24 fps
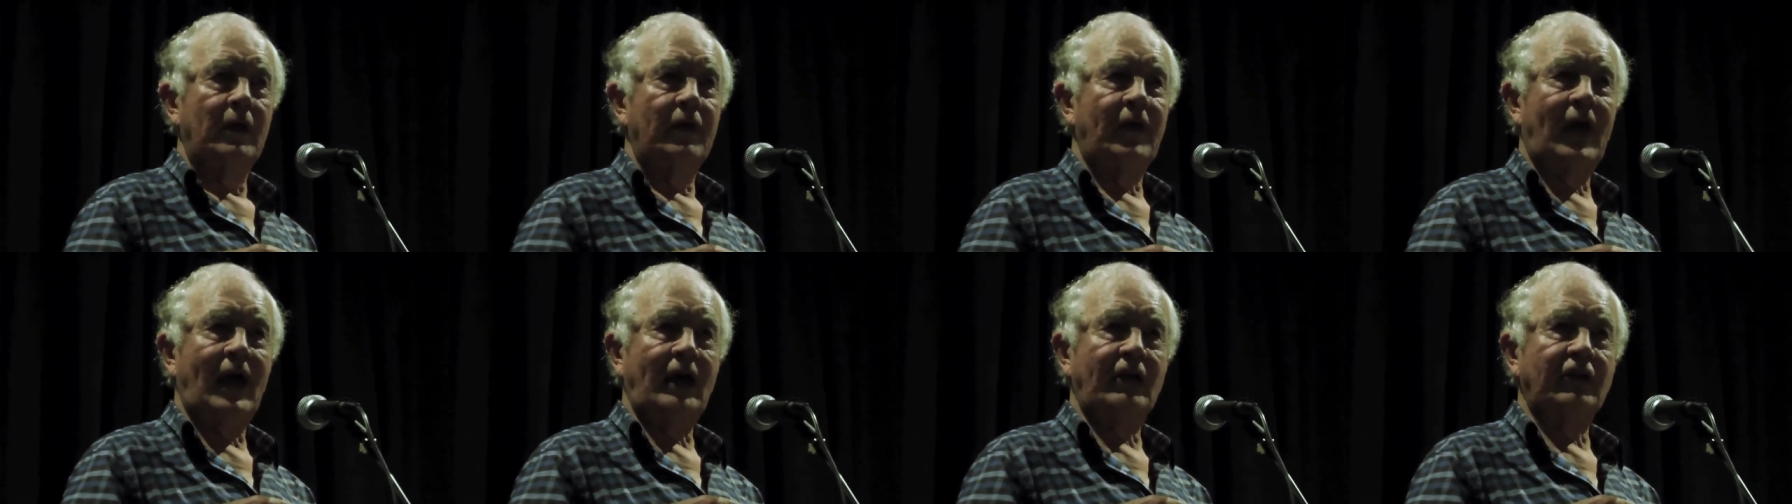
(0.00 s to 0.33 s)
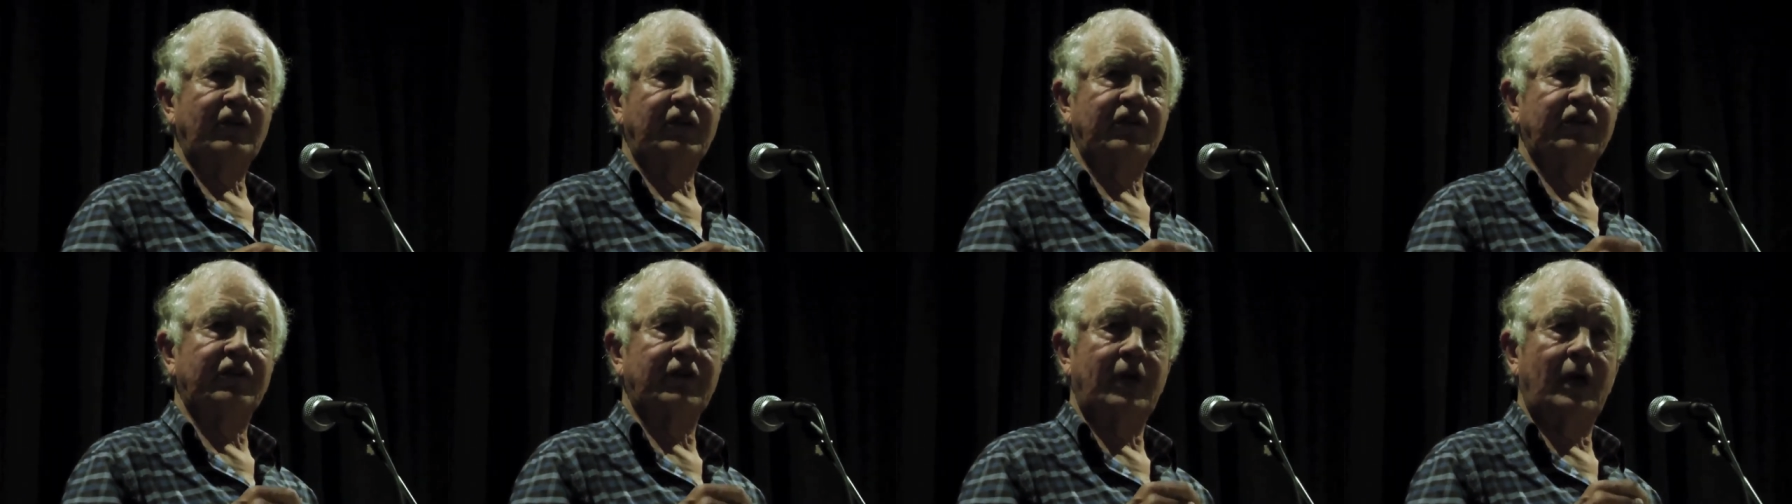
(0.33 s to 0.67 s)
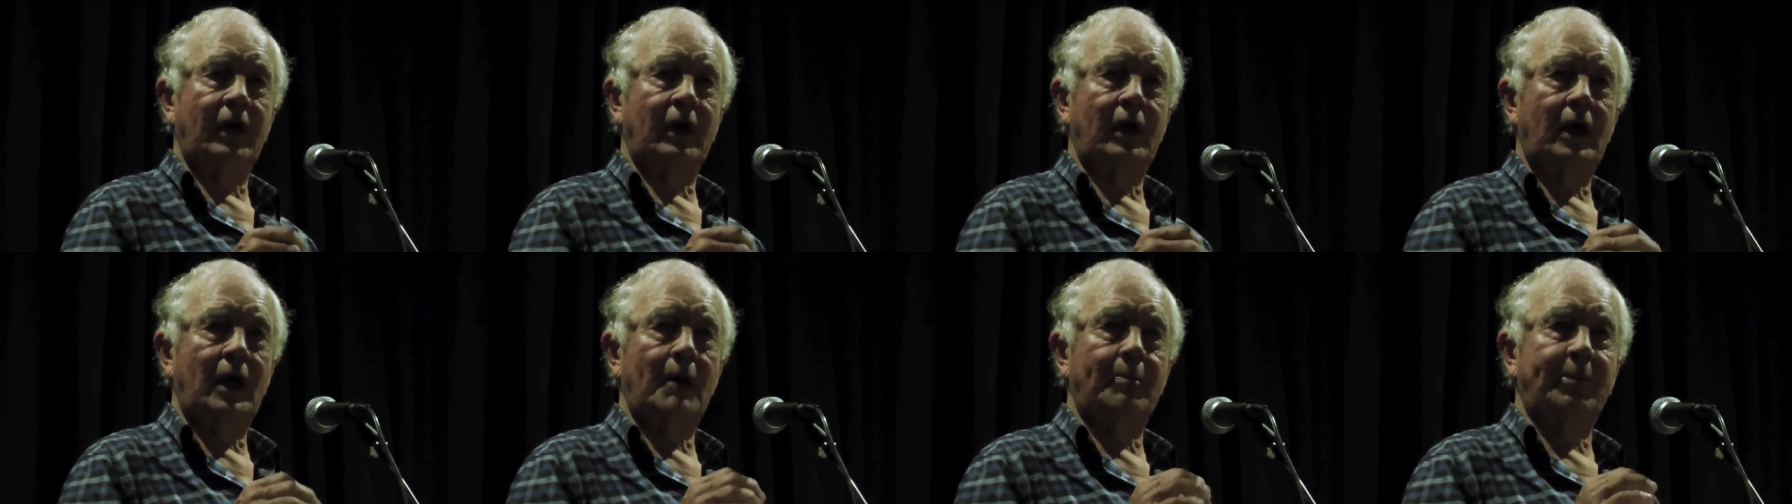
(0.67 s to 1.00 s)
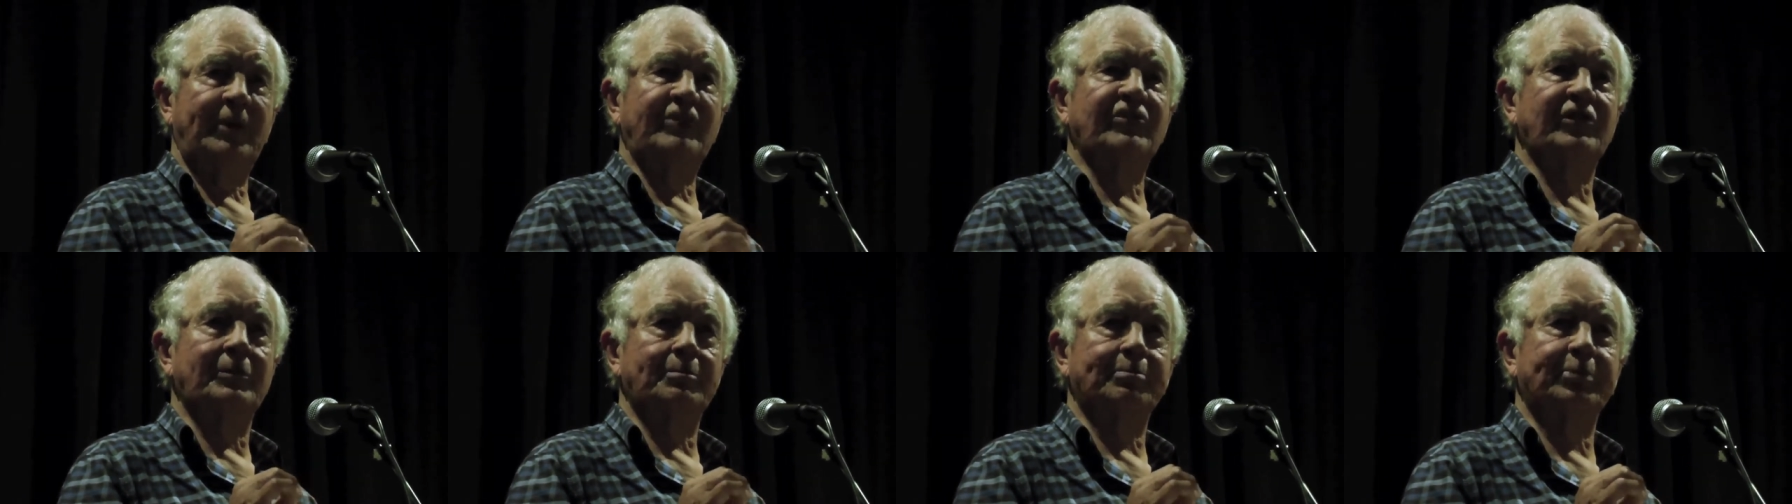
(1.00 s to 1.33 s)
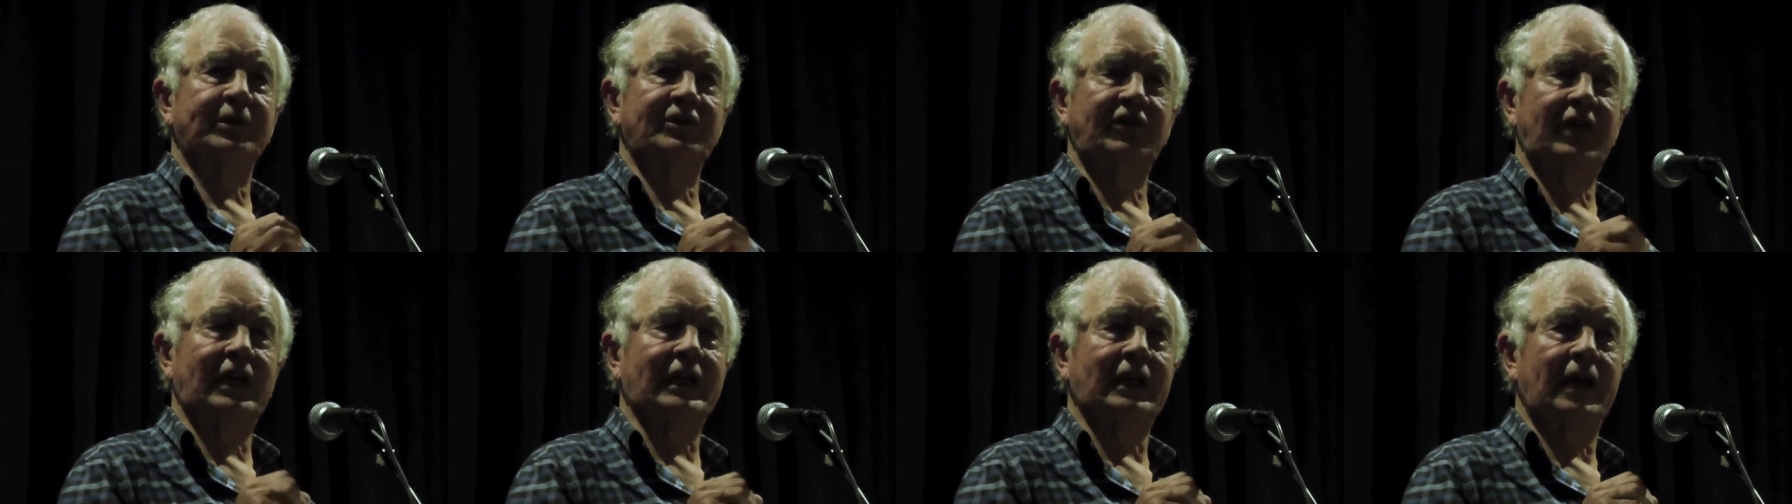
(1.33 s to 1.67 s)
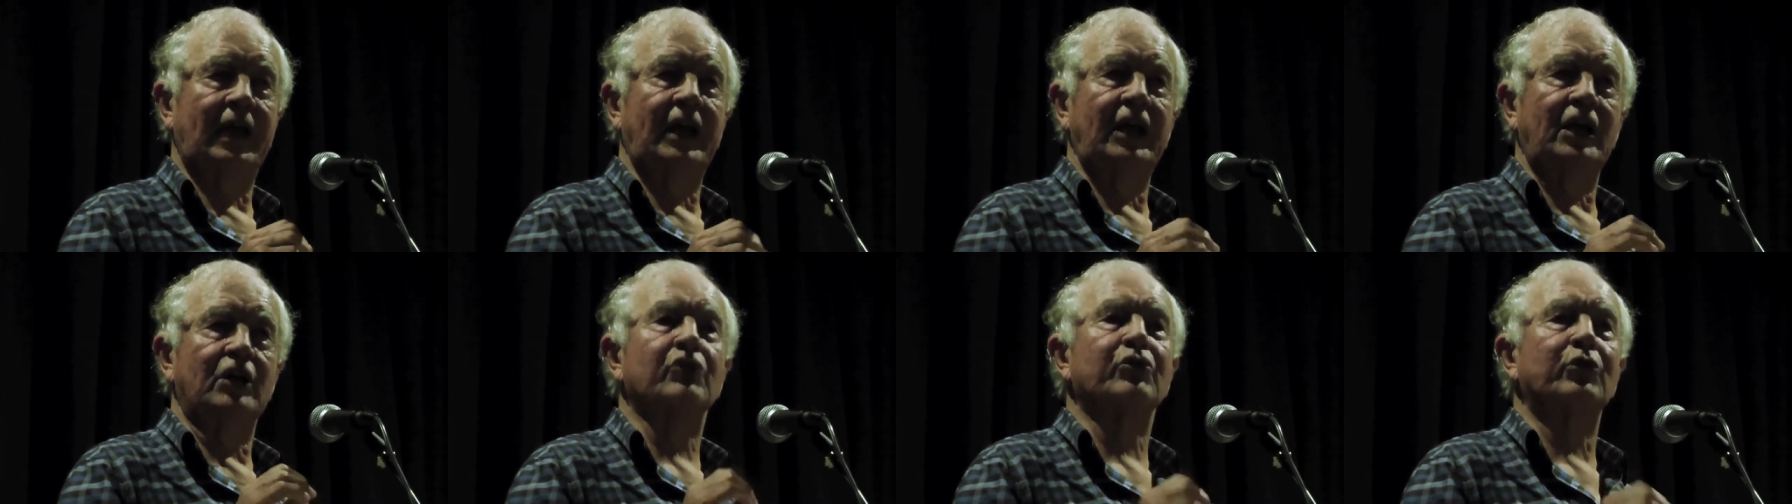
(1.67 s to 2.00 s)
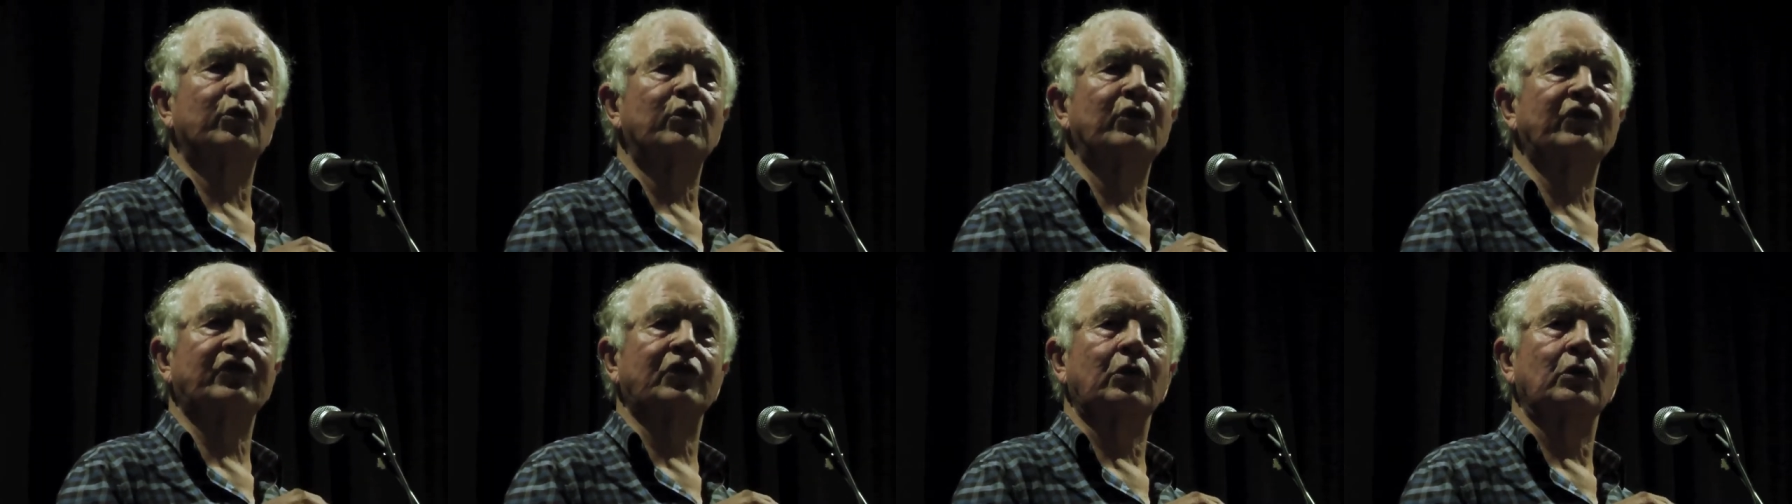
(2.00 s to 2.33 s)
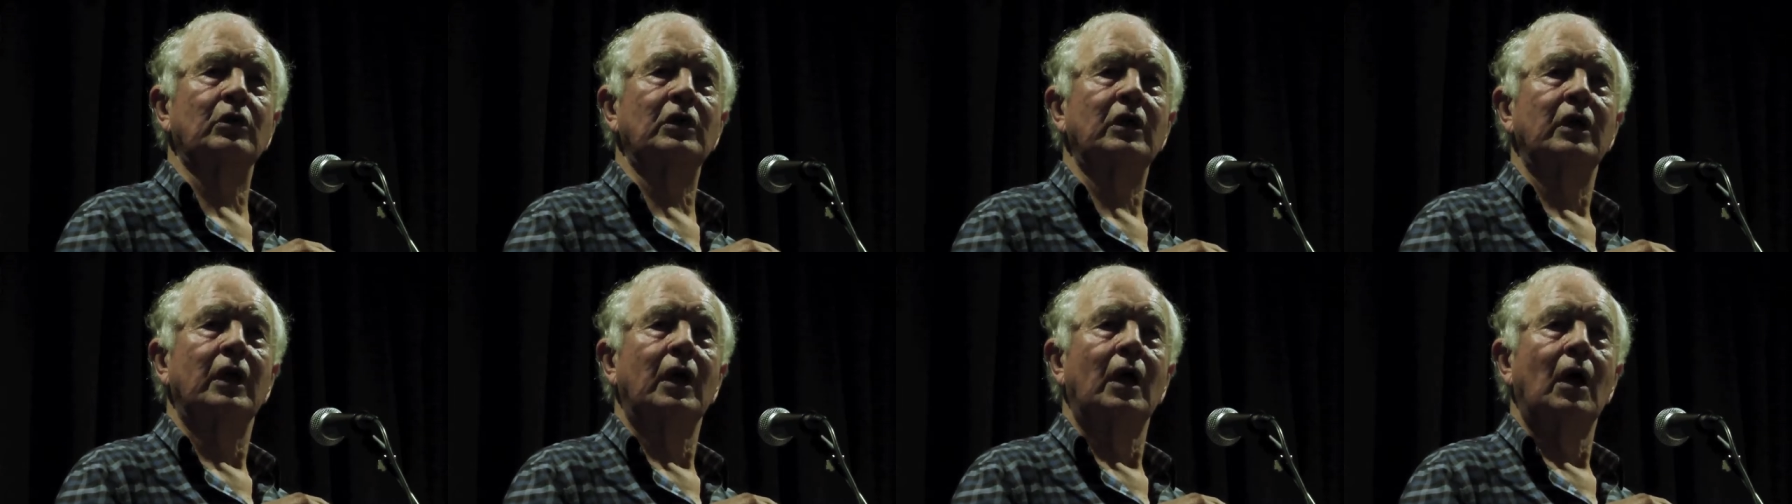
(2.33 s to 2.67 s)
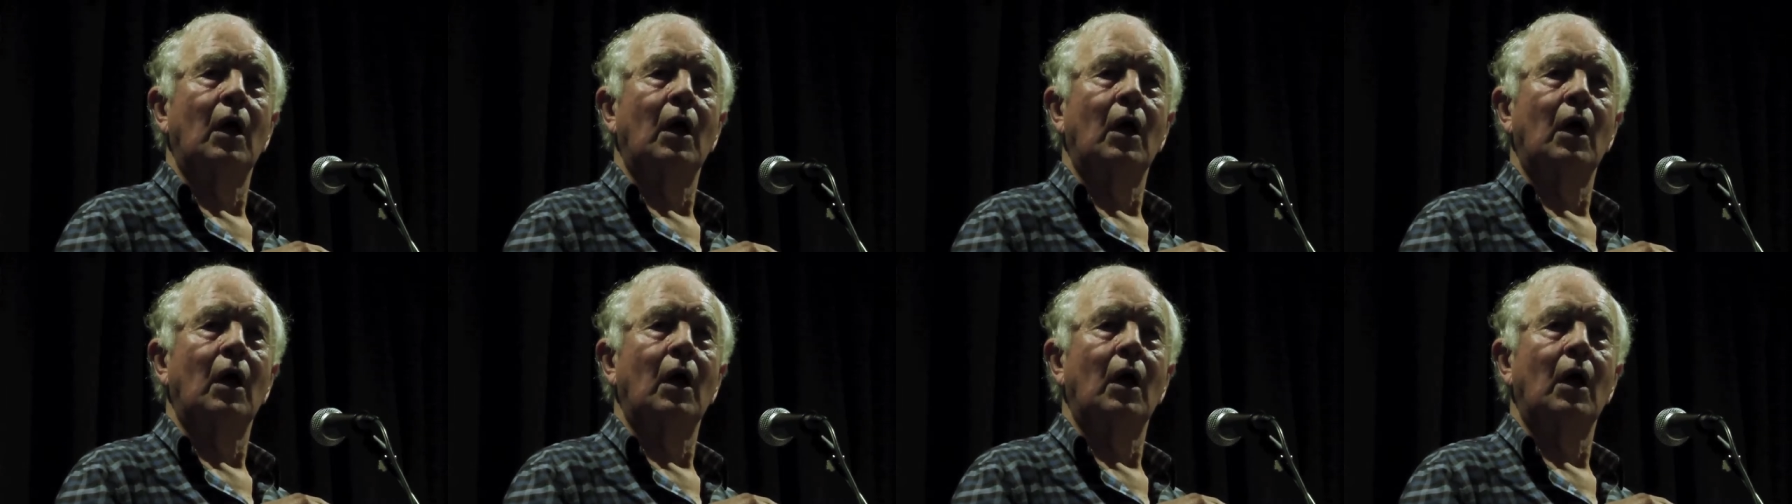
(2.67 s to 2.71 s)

That's uh, a particularly crucial